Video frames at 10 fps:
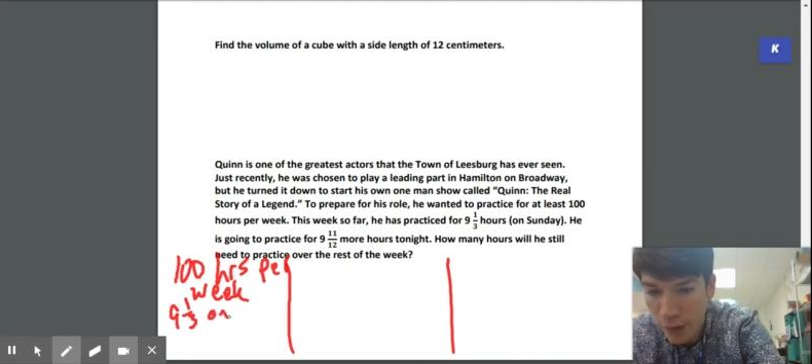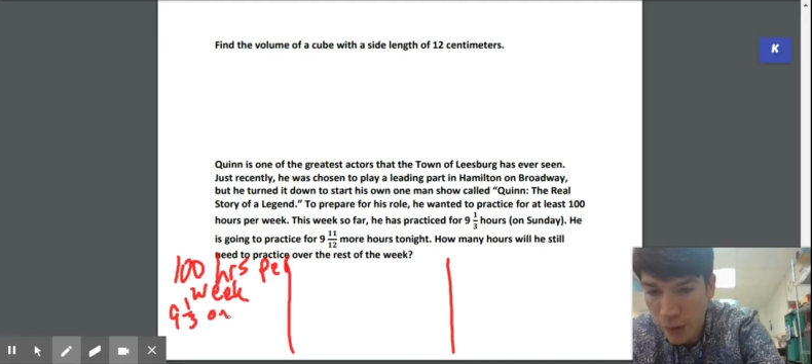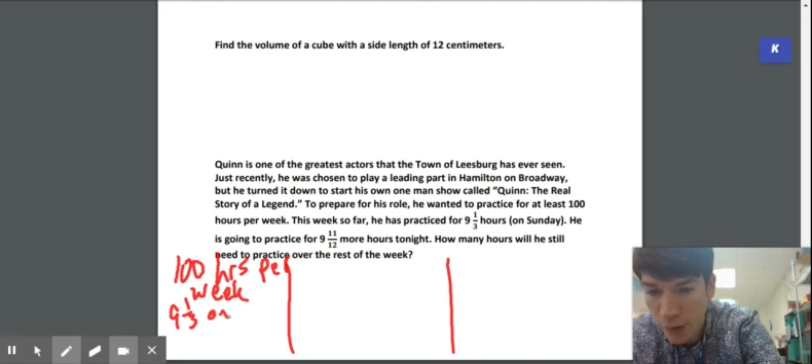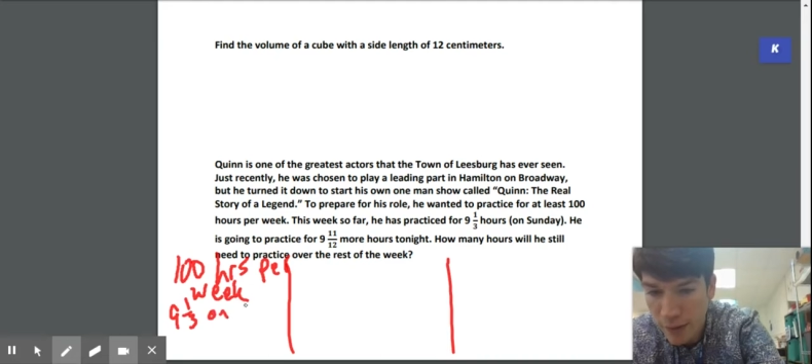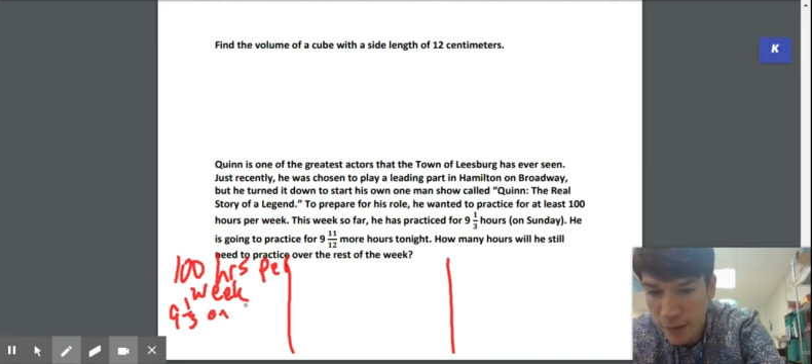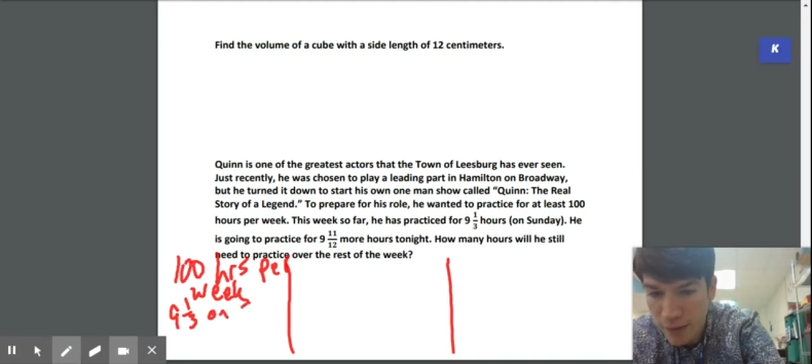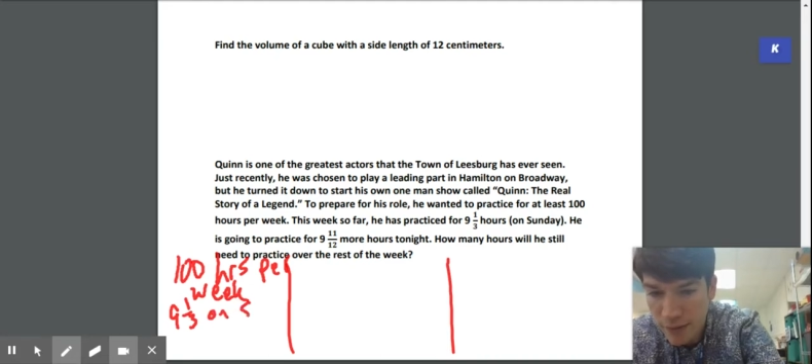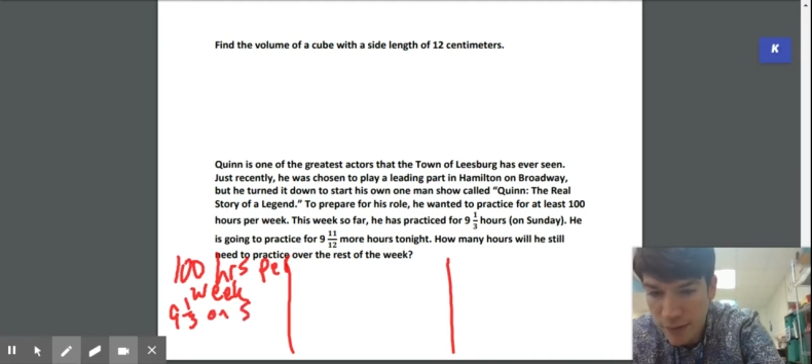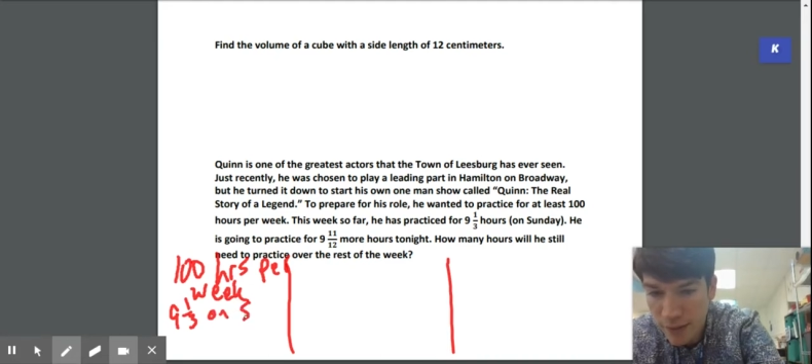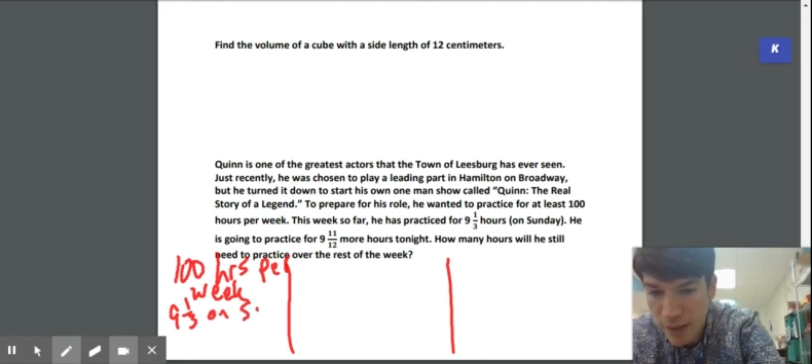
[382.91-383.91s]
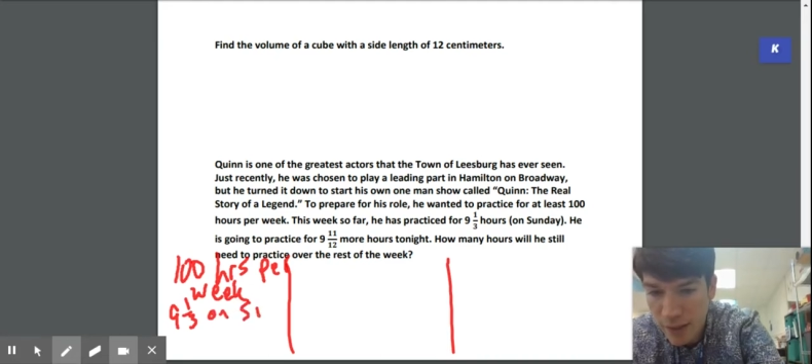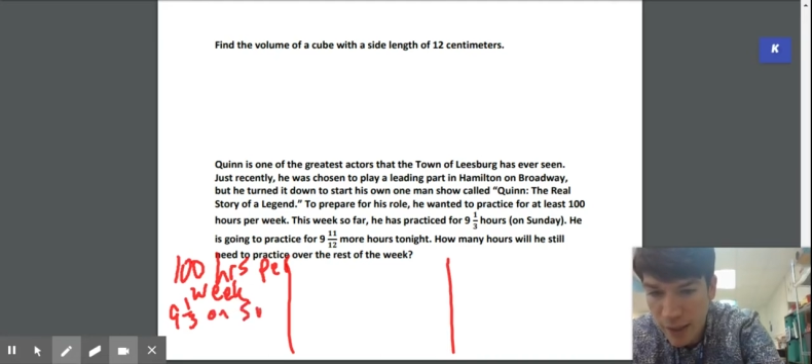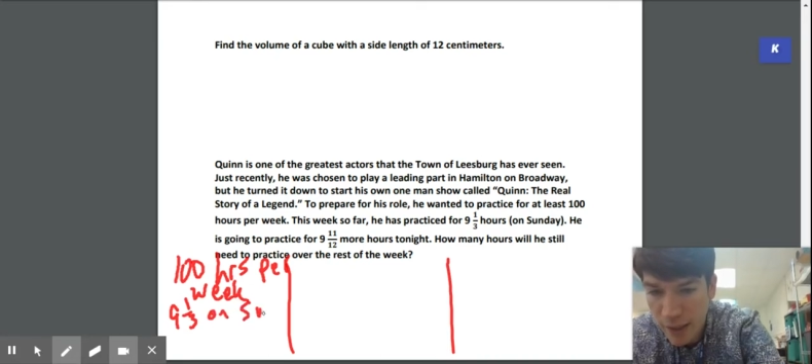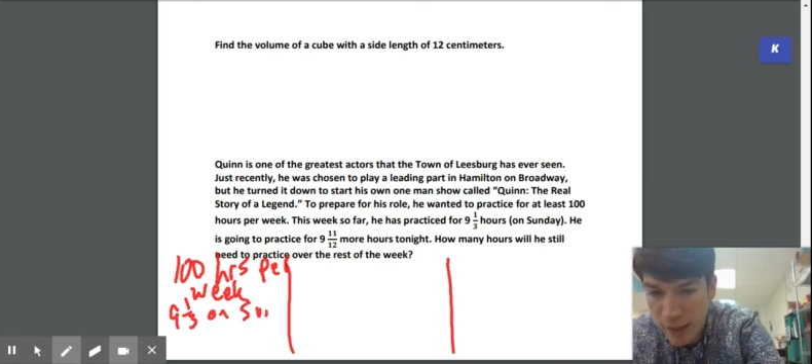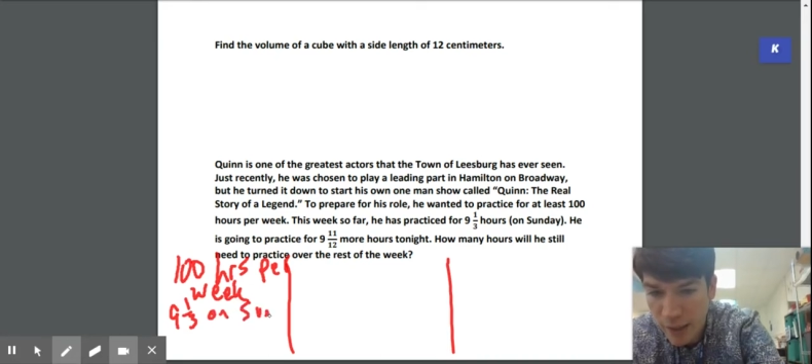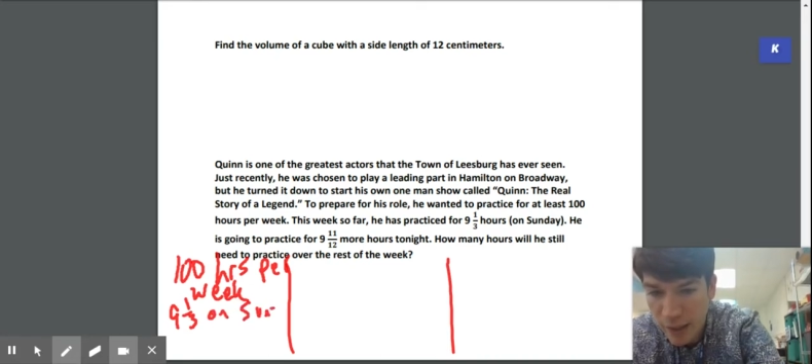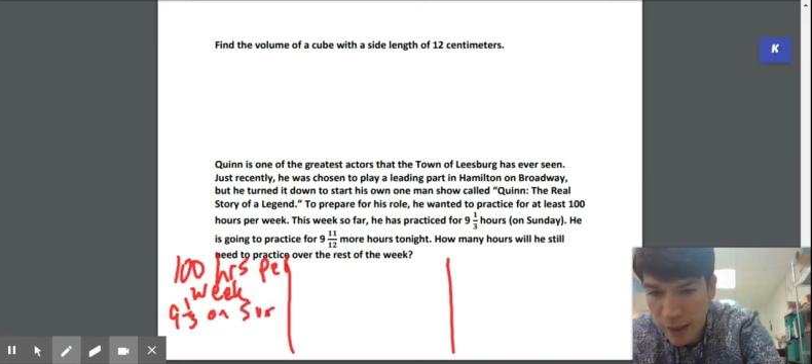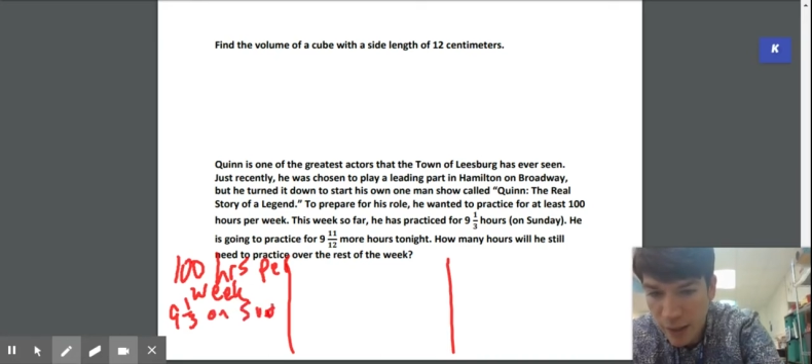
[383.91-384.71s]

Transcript: on Sunday.